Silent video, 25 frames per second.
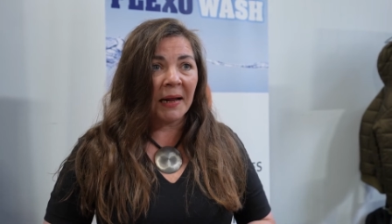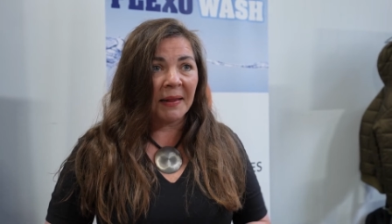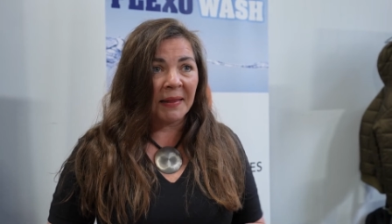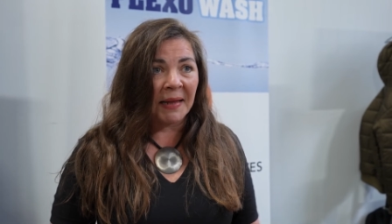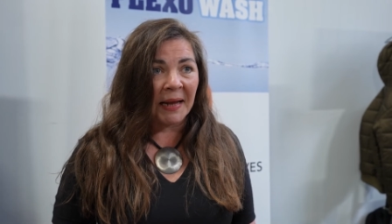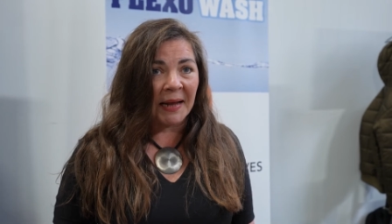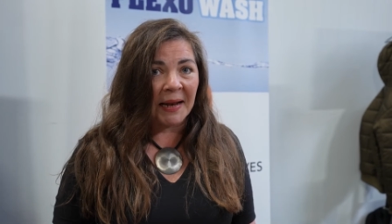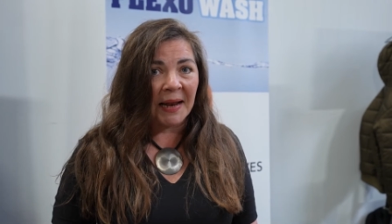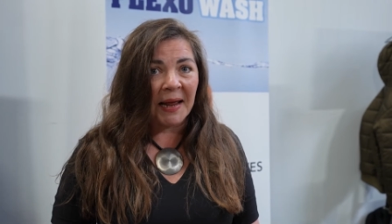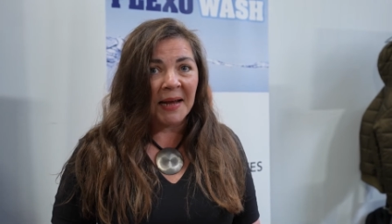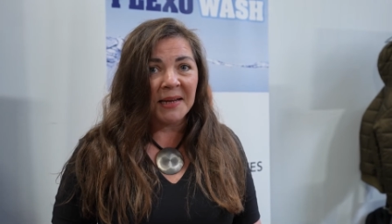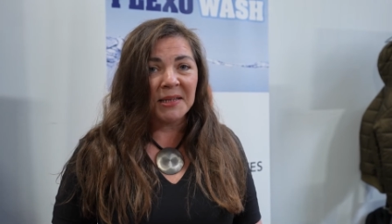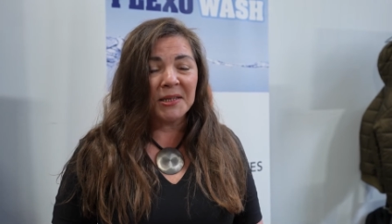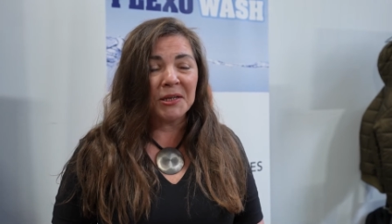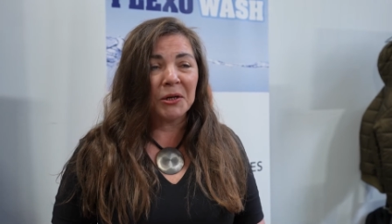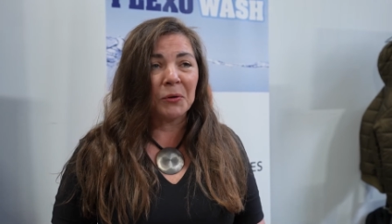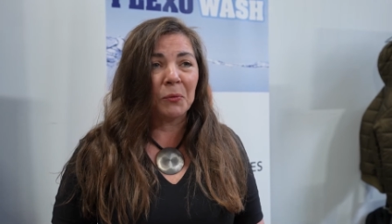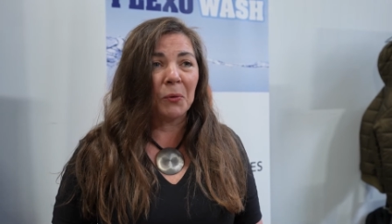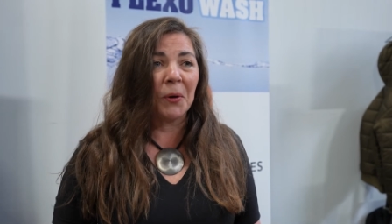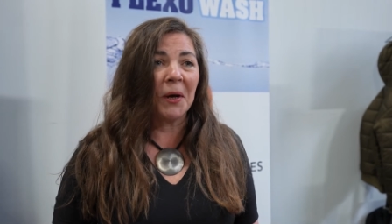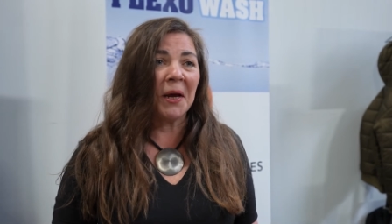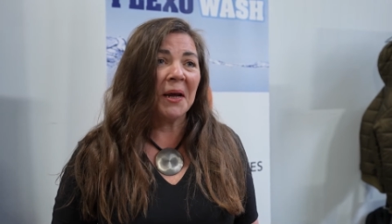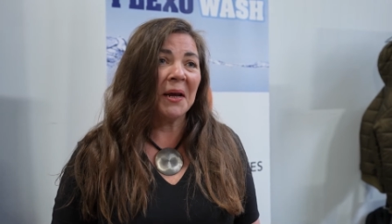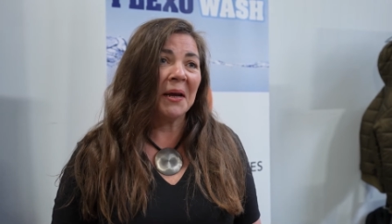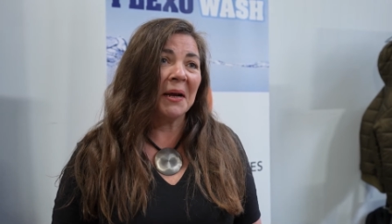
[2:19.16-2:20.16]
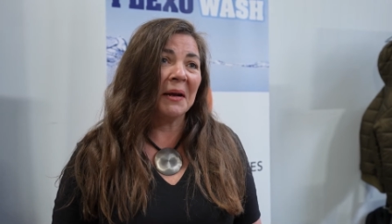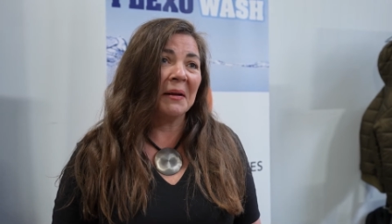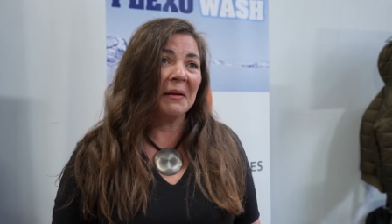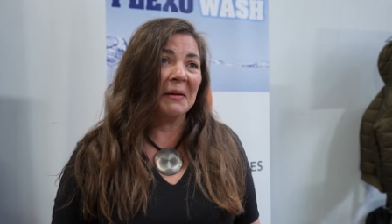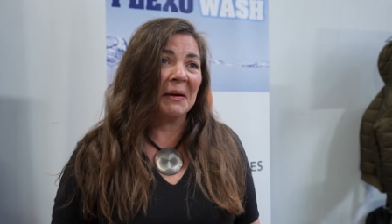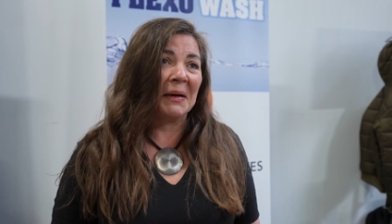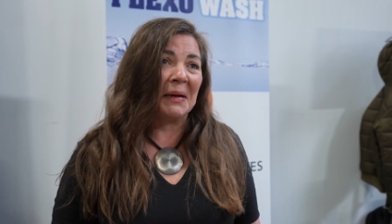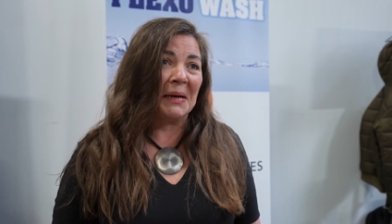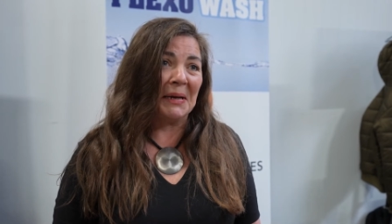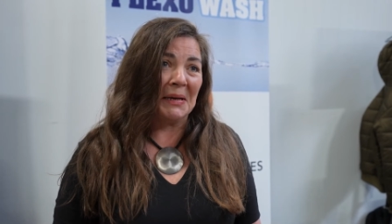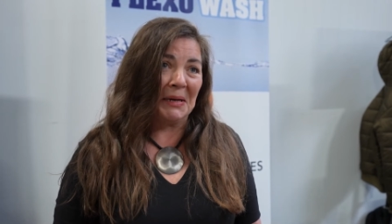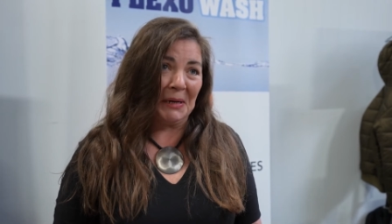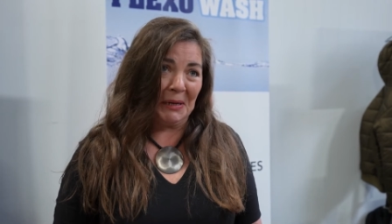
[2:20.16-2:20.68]
the classic way
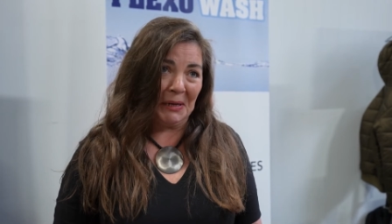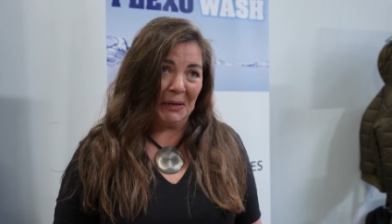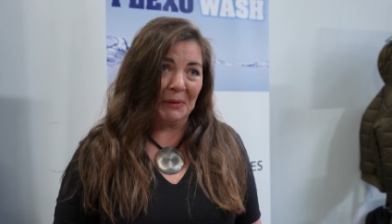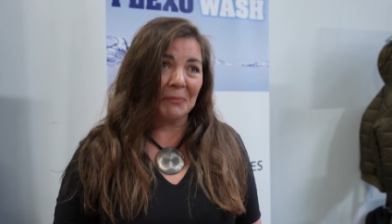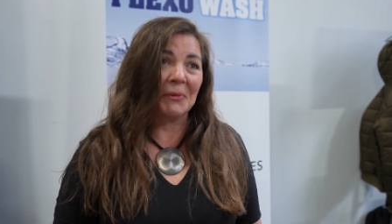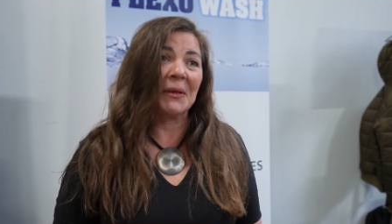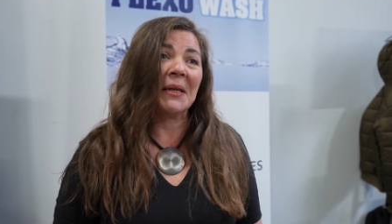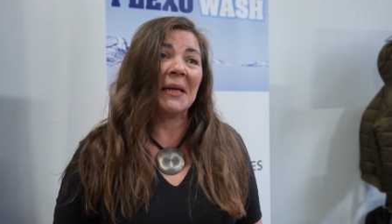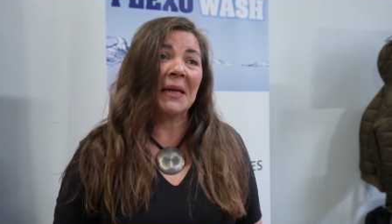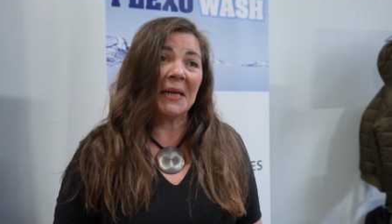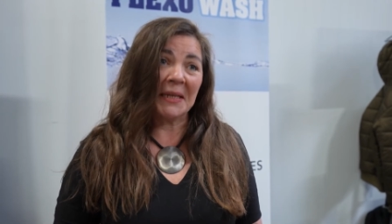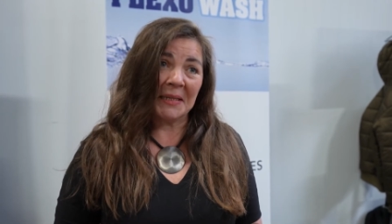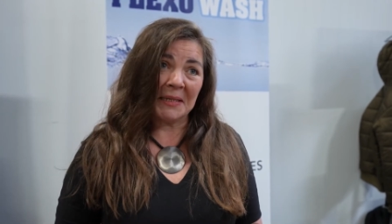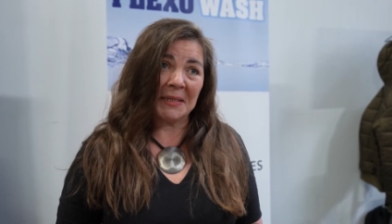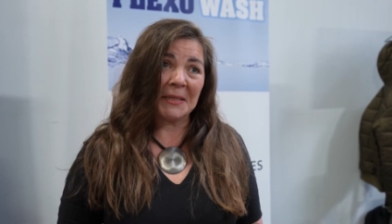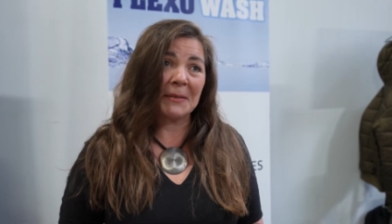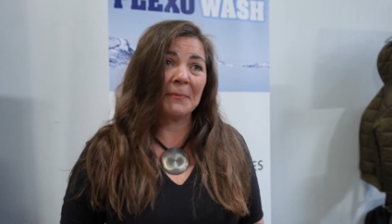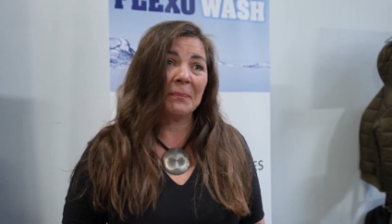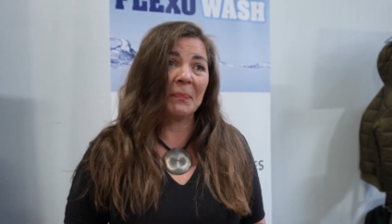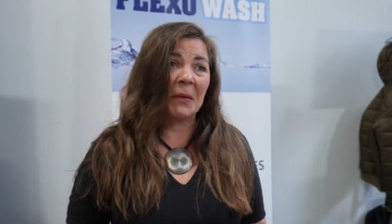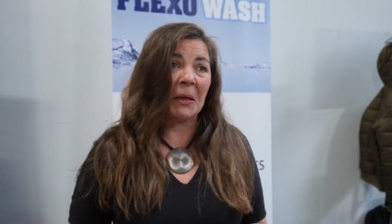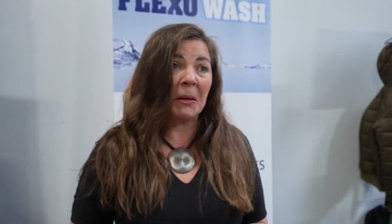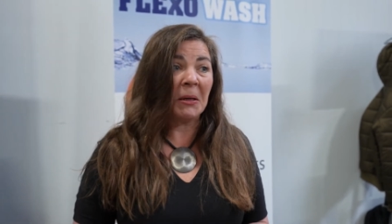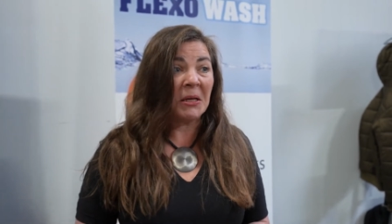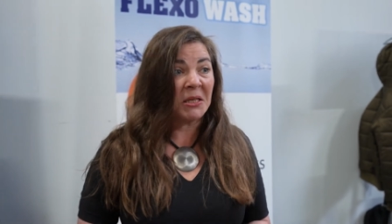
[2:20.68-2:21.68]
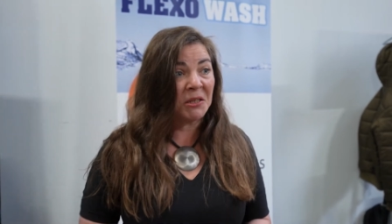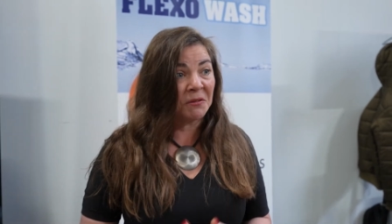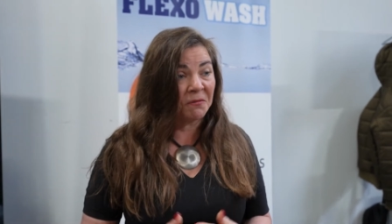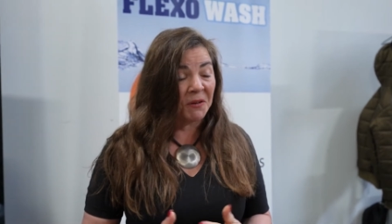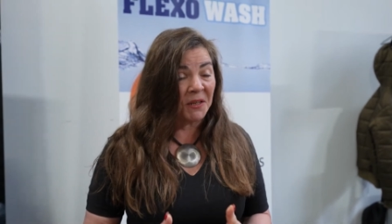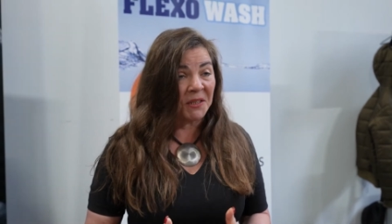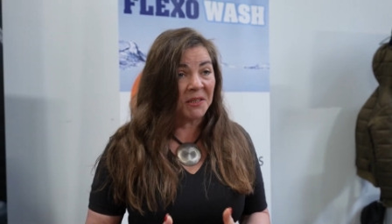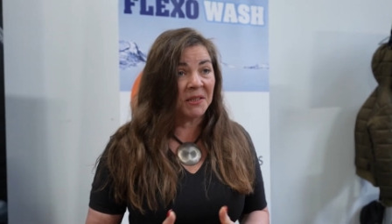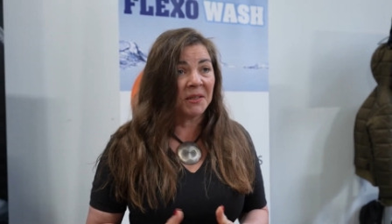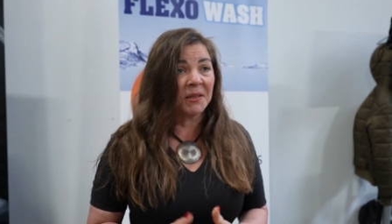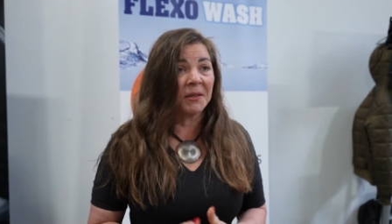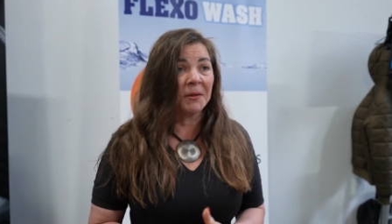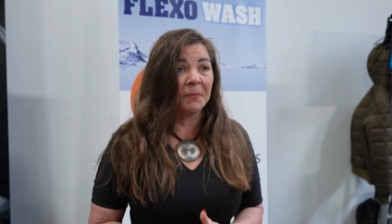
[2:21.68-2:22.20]
the cleaning liquid. liquid. Yes, liquid ones, it's yeah.
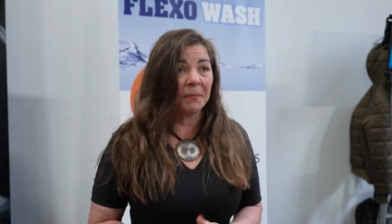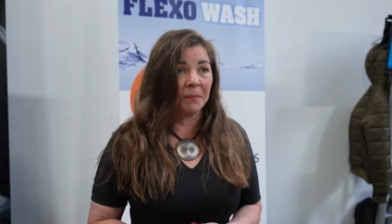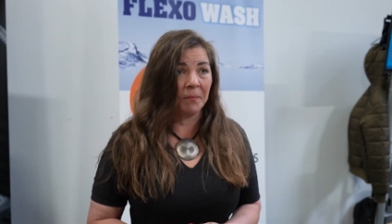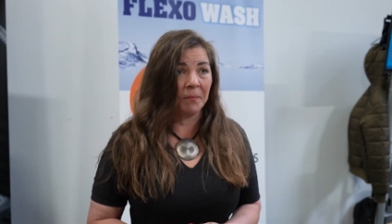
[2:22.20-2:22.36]
faster.